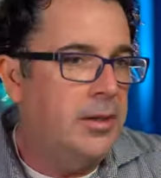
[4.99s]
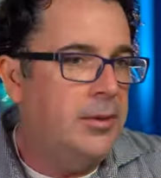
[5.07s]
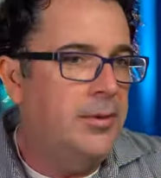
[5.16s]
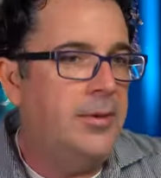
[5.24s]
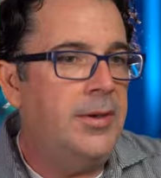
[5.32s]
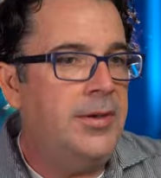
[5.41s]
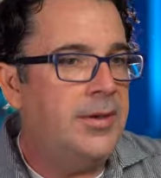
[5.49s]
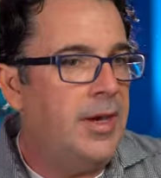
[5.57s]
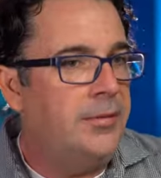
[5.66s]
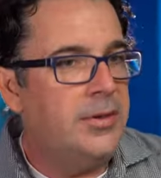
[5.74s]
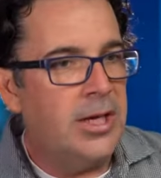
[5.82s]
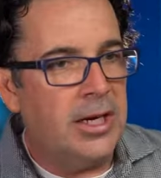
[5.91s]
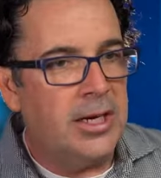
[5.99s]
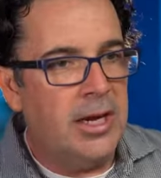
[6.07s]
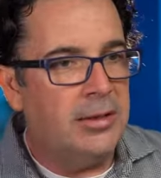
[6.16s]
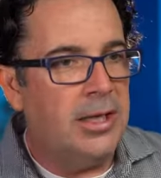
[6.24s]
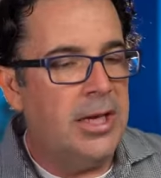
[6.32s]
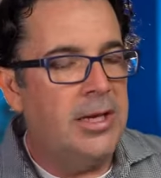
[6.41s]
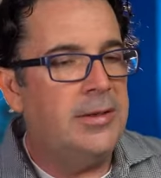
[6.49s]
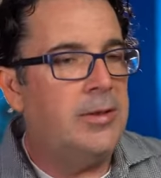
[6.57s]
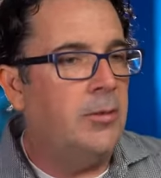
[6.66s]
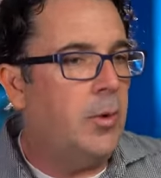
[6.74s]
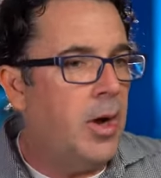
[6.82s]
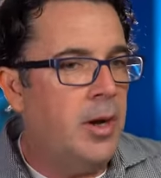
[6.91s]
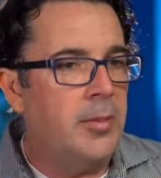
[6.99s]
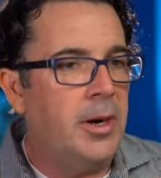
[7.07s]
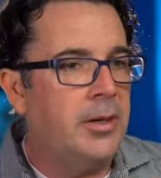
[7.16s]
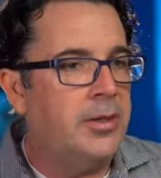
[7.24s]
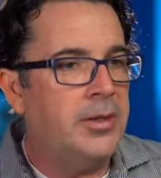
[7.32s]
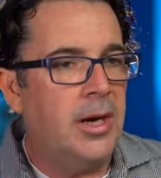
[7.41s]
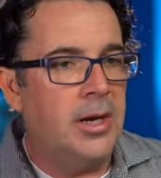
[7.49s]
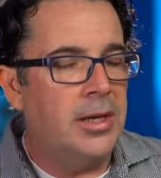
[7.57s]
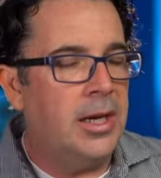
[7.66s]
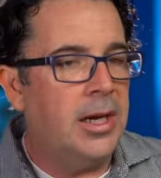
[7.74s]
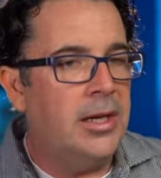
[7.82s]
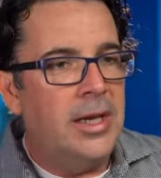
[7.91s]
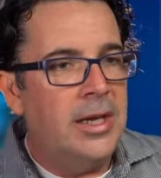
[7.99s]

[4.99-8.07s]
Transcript: through these self checkout lanes in Walmart and Target,